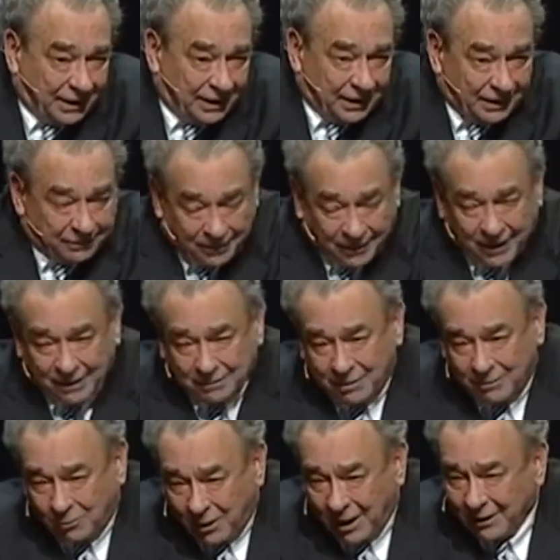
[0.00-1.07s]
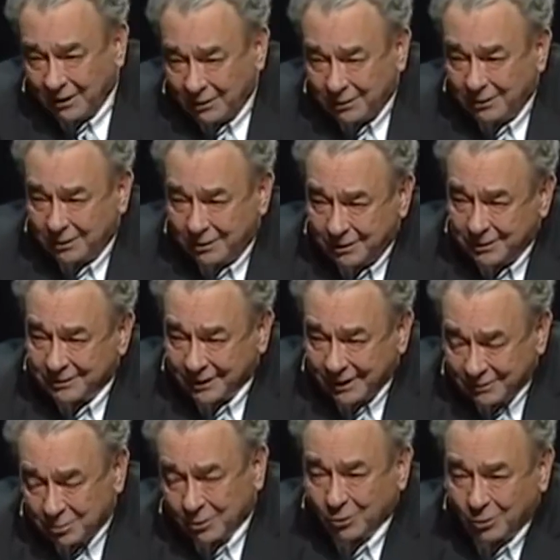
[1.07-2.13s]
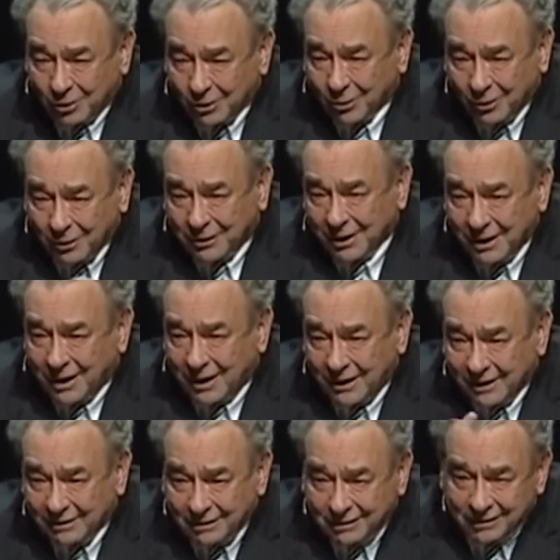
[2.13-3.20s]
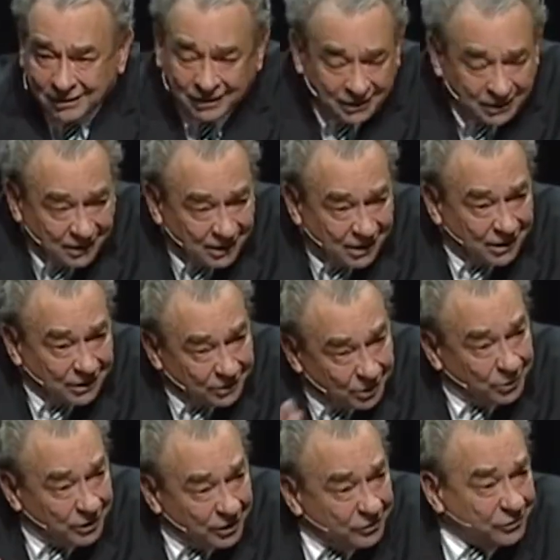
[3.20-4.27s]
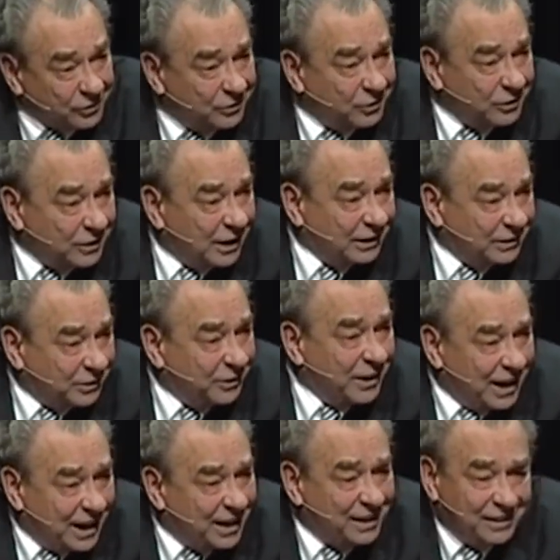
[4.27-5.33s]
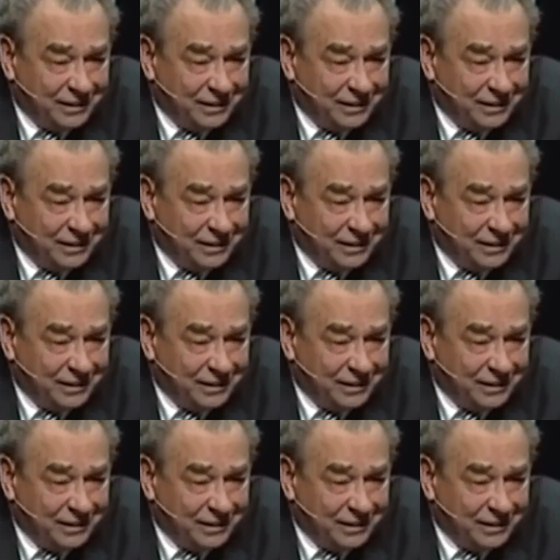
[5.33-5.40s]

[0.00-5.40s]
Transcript: and if I'm one who says, Well, Lord, Lord, didn't I do this and didn't I do that?